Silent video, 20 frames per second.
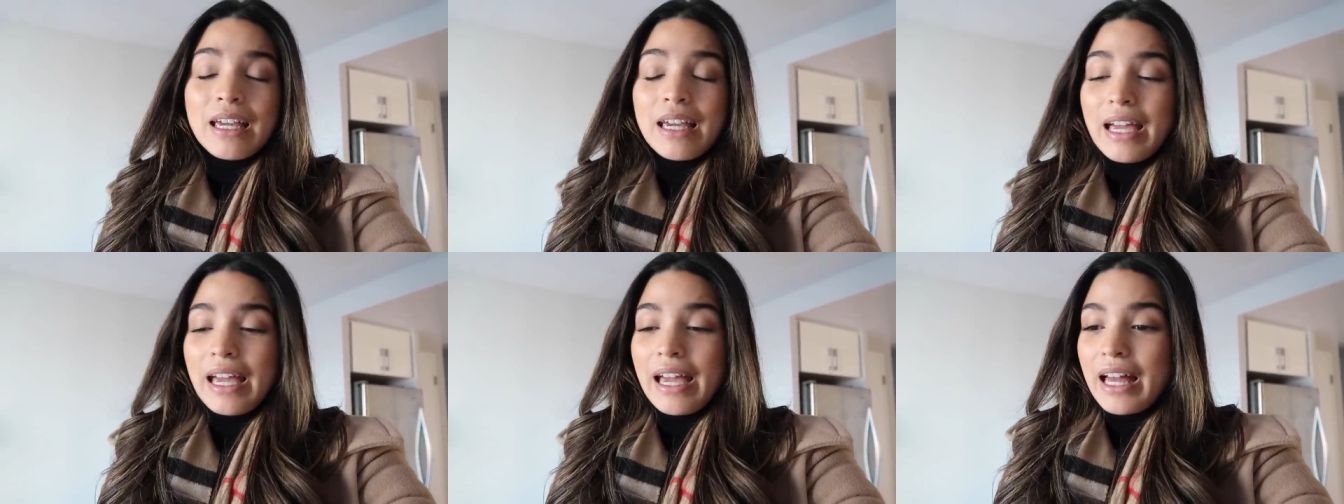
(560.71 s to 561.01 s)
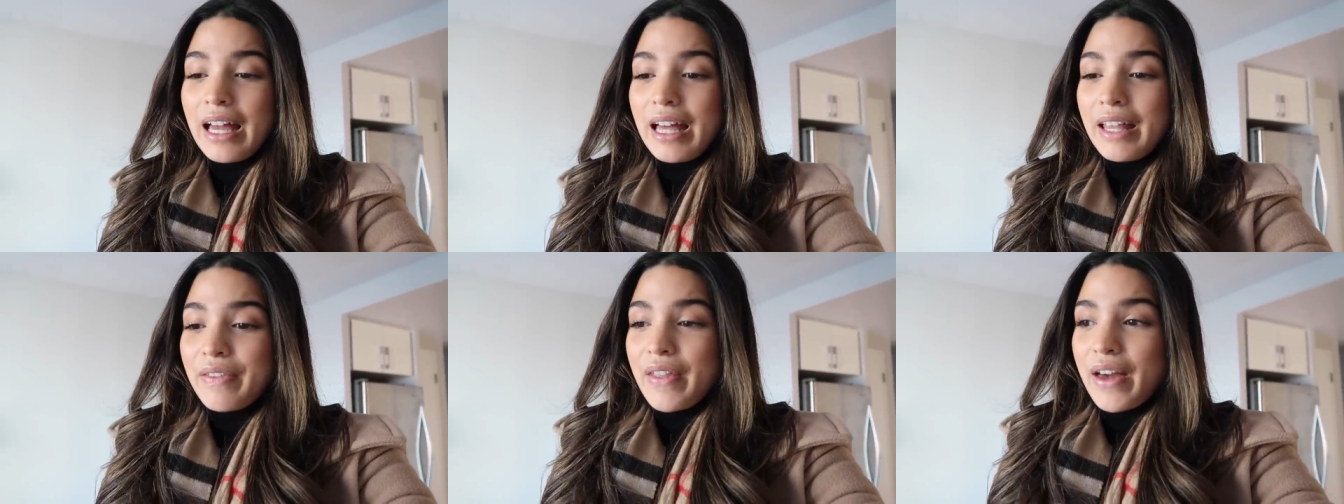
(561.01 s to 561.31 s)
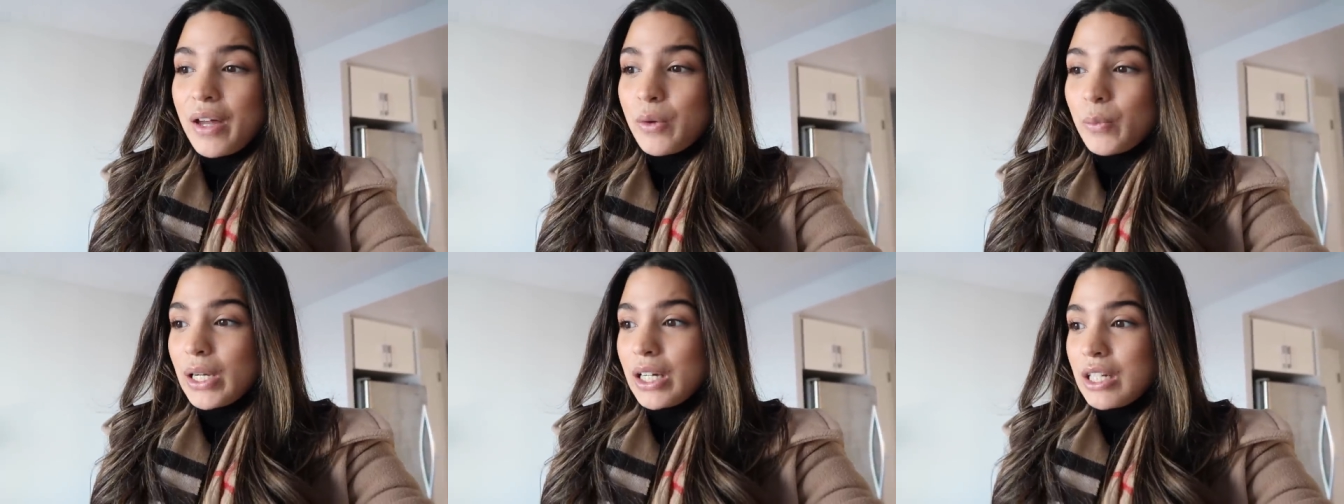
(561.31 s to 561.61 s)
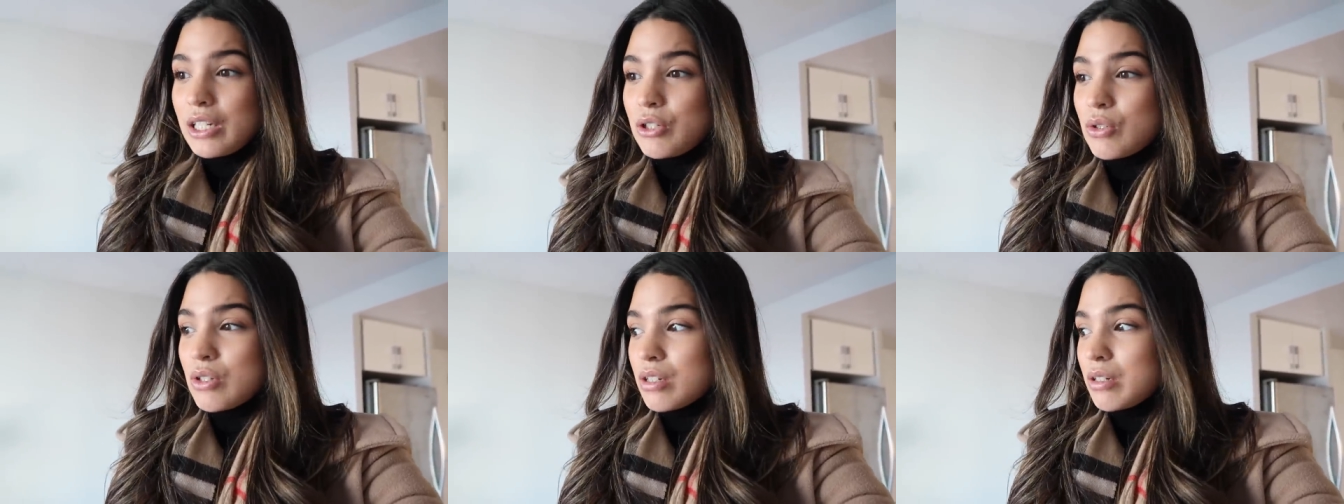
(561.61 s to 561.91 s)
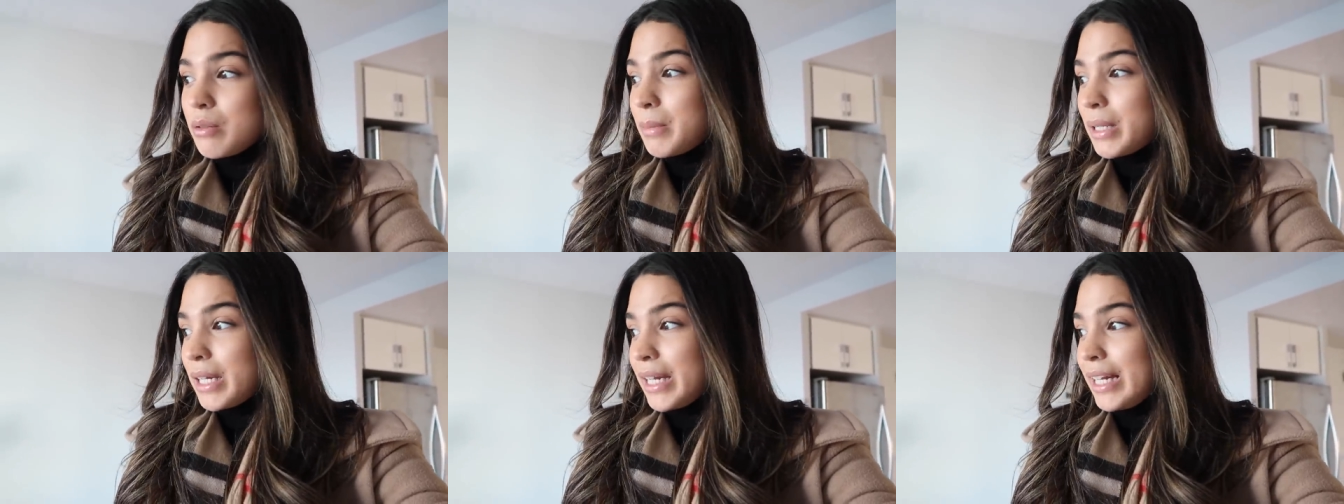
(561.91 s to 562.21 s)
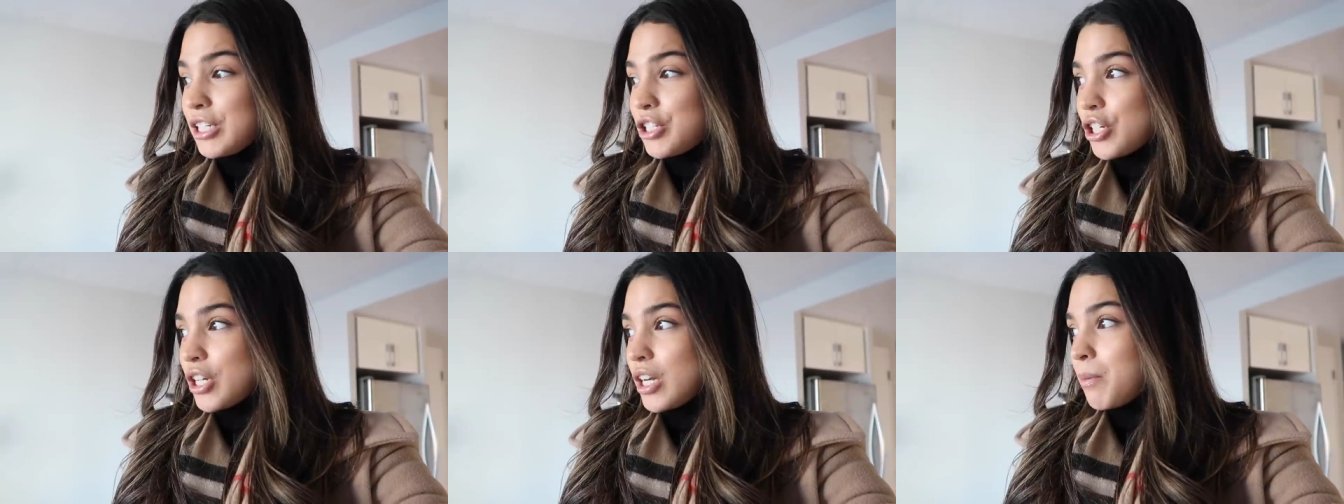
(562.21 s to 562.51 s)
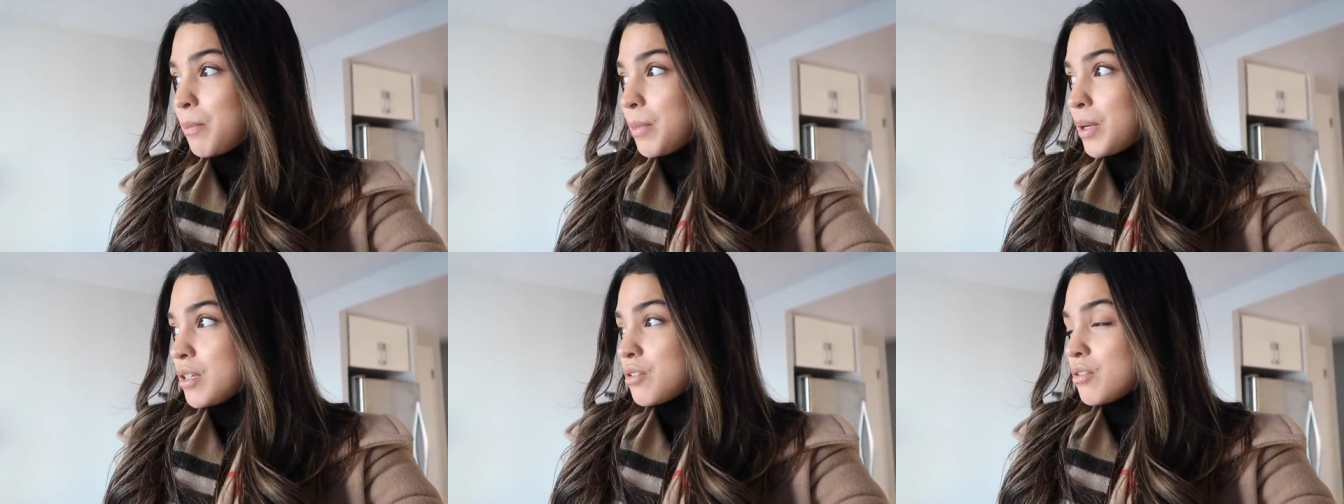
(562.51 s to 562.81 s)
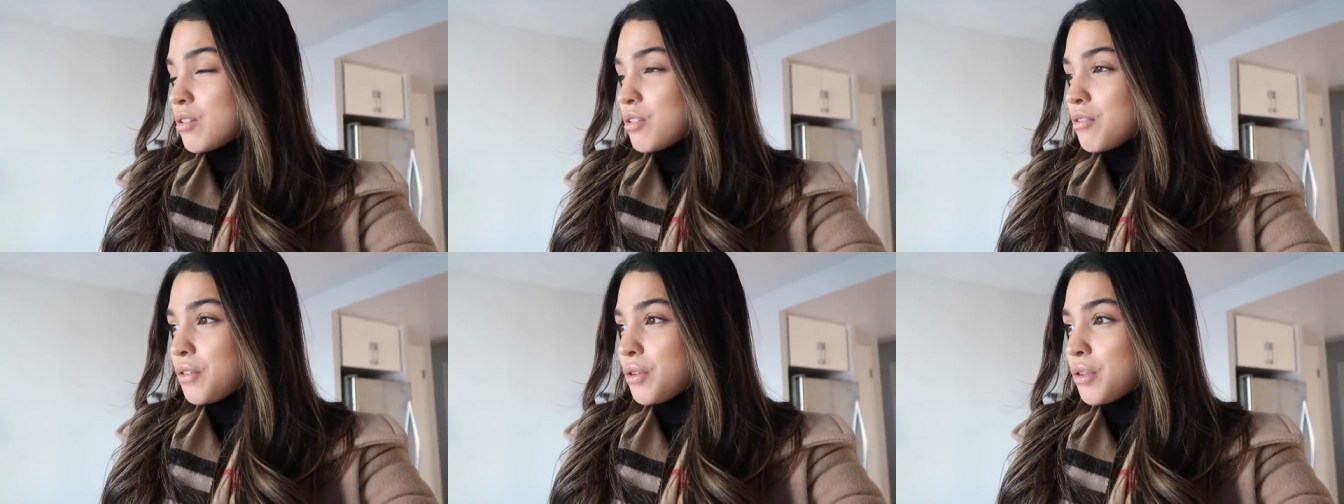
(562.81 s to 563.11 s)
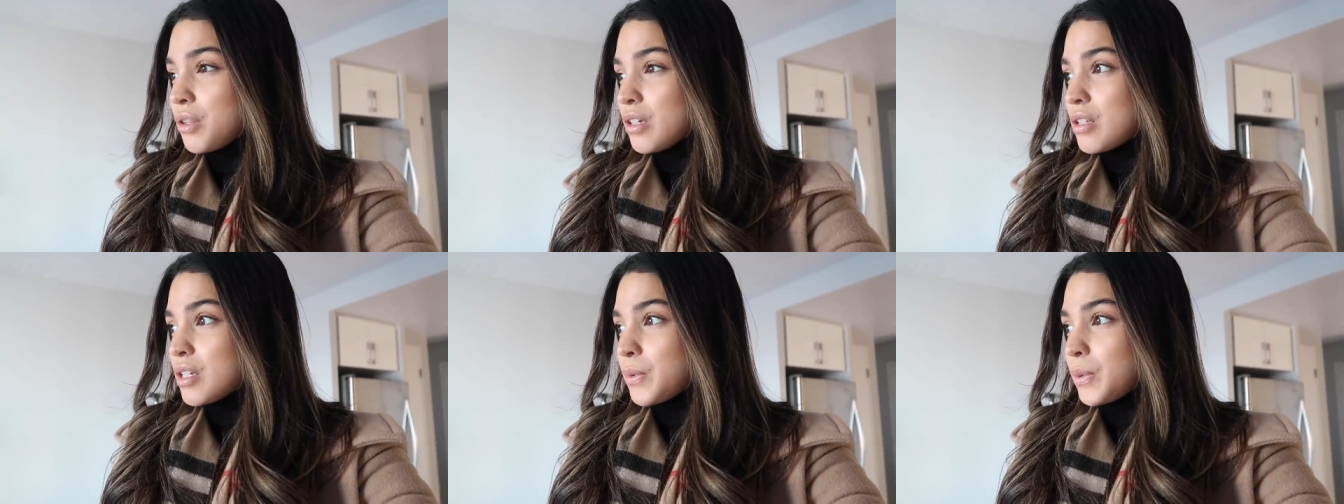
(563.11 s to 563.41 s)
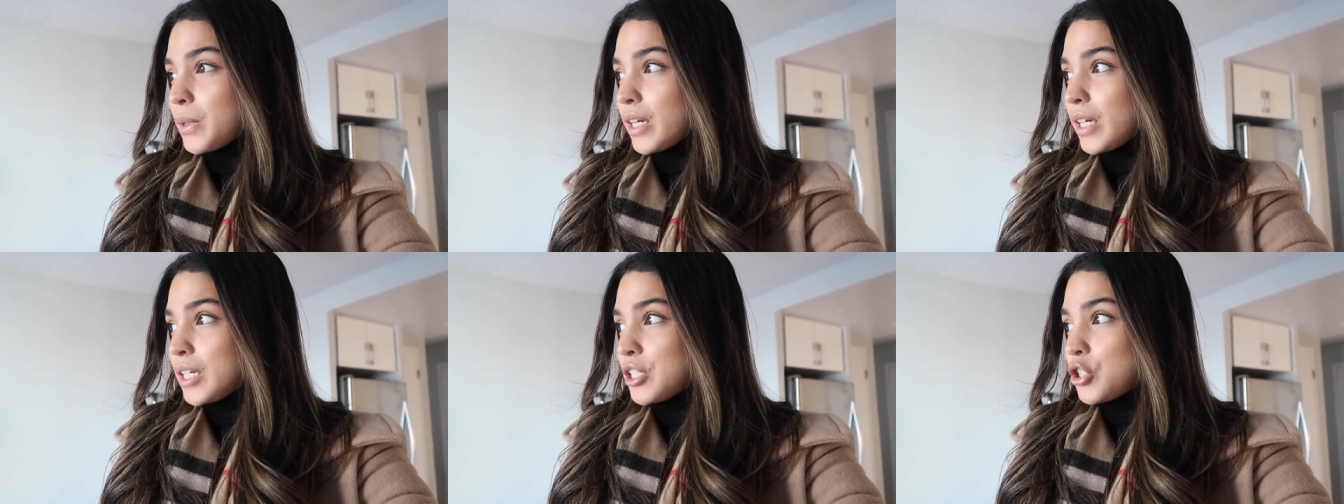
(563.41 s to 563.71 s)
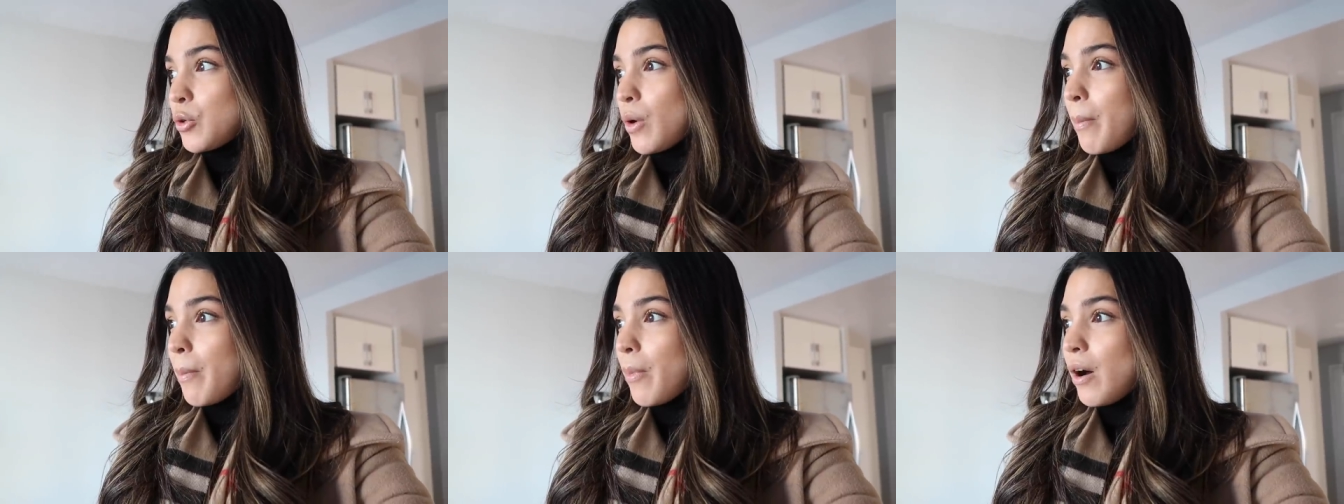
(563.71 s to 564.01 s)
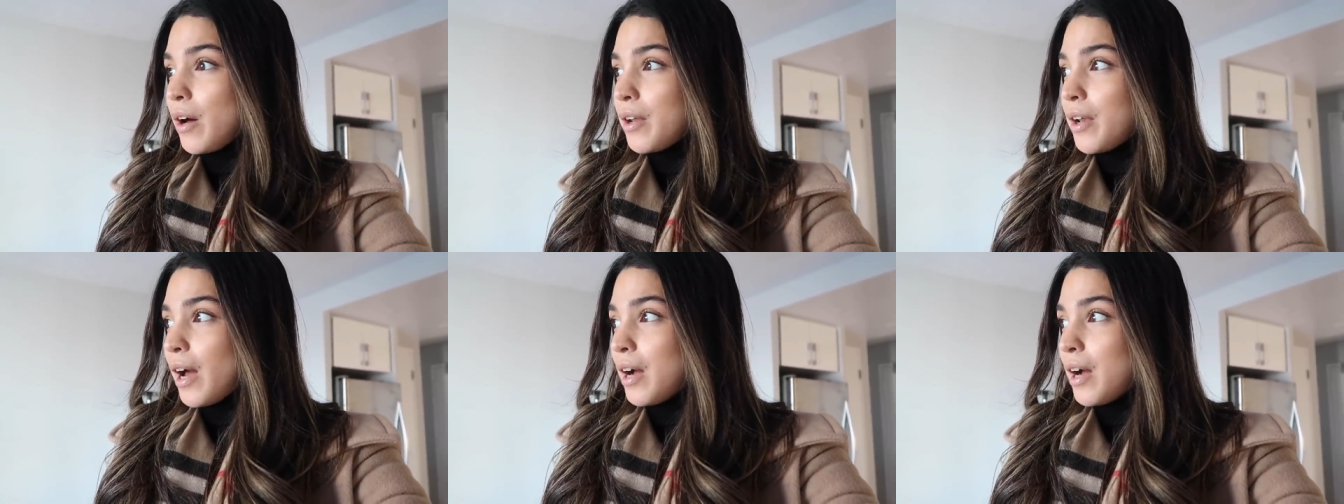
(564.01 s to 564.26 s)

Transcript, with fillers: And then we gotta do some catching up because there's a few things I wanna catch you up on.